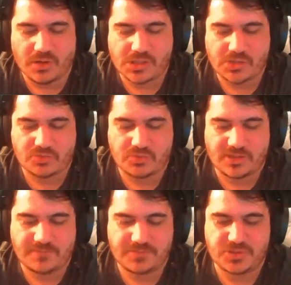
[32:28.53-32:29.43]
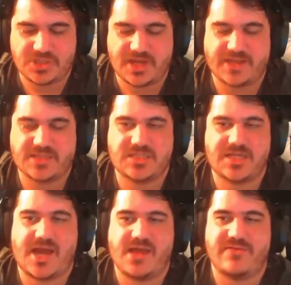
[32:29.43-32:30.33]
a creep check to
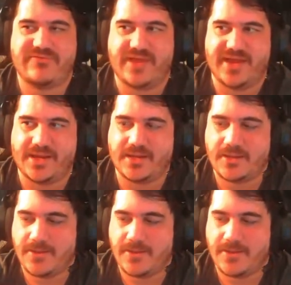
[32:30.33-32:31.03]
kind of like